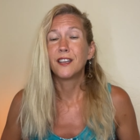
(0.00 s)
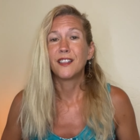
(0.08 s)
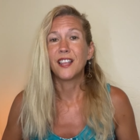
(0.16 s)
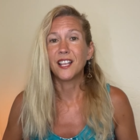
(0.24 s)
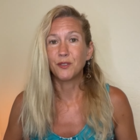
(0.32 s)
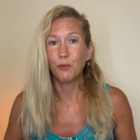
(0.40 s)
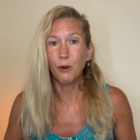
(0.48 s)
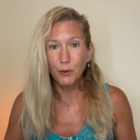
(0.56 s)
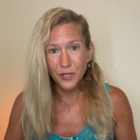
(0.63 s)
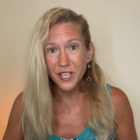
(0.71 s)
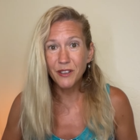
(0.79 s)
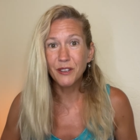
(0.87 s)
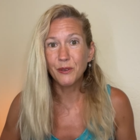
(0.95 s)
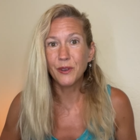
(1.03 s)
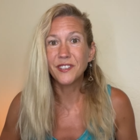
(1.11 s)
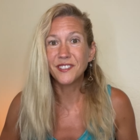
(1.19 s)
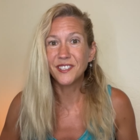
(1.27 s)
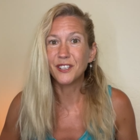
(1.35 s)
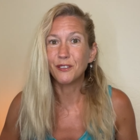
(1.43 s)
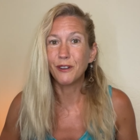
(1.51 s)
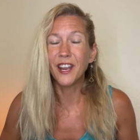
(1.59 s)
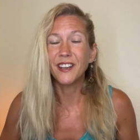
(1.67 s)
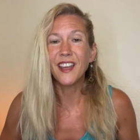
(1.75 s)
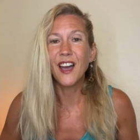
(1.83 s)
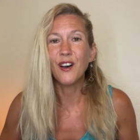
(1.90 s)
That's what we're dealing with still
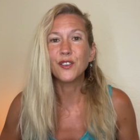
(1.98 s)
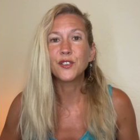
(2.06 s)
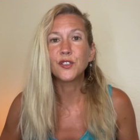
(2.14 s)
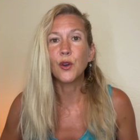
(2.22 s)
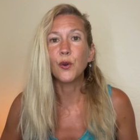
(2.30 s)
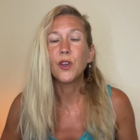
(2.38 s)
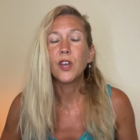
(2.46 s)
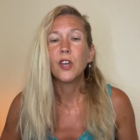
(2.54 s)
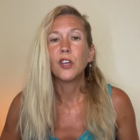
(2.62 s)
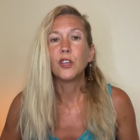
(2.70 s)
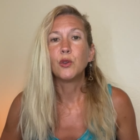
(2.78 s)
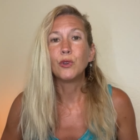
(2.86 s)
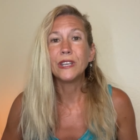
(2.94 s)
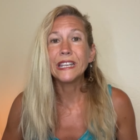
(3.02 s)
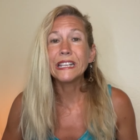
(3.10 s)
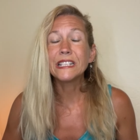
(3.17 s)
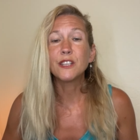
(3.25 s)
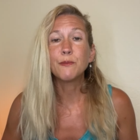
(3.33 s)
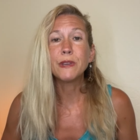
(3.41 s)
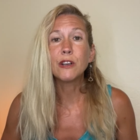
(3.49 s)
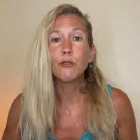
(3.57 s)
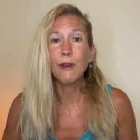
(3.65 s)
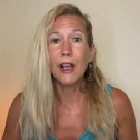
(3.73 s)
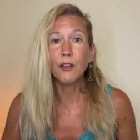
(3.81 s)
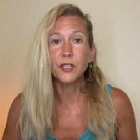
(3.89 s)
right now. So you need to be
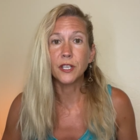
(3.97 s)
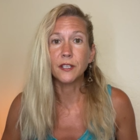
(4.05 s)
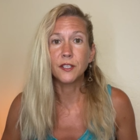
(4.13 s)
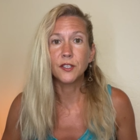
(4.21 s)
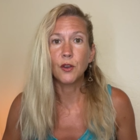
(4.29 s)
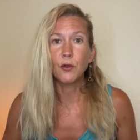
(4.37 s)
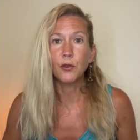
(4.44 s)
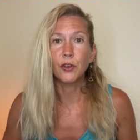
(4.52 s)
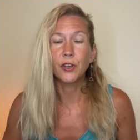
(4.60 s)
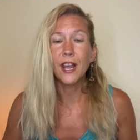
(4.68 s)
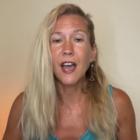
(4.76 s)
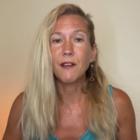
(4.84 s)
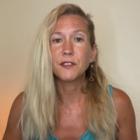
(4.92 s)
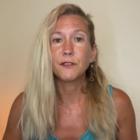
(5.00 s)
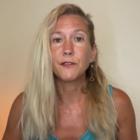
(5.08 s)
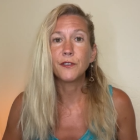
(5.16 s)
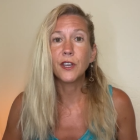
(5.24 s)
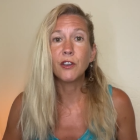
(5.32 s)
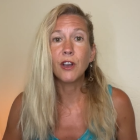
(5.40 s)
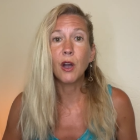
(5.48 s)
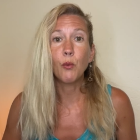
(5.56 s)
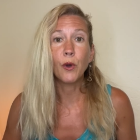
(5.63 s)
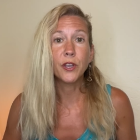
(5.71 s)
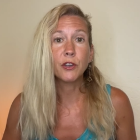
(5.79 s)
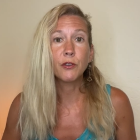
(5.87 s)
grounded. So you're going to have to figure out
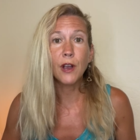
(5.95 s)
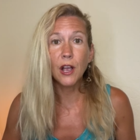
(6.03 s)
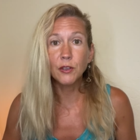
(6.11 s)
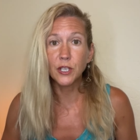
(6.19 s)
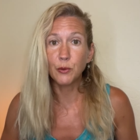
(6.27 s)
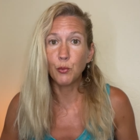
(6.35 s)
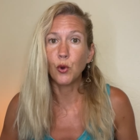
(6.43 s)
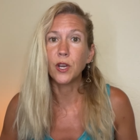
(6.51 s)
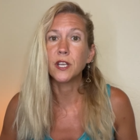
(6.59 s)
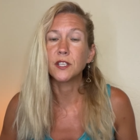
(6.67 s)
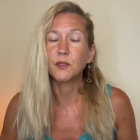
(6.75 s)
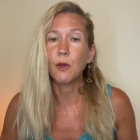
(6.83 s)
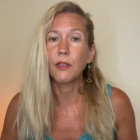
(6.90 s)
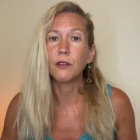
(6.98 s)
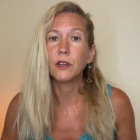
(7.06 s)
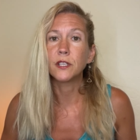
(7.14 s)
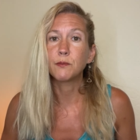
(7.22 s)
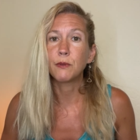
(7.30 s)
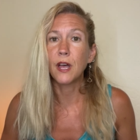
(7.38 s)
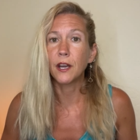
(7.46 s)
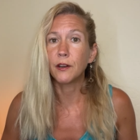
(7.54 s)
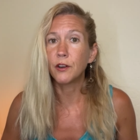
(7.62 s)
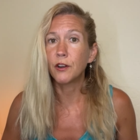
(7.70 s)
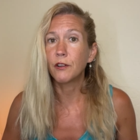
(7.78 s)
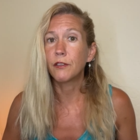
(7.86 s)
what your grounding point is, whether it's
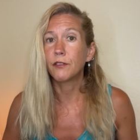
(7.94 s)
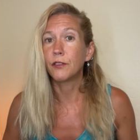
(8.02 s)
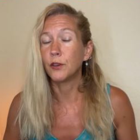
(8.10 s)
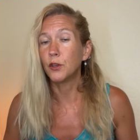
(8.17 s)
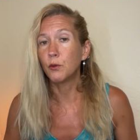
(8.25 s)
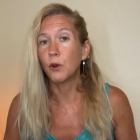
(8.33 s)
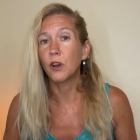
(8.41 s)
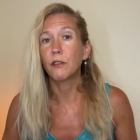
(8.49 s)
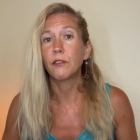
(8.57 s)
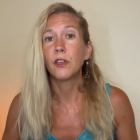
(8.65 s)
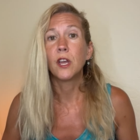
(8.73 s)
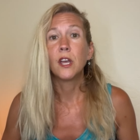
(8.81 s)
planet Earth, the new Earth,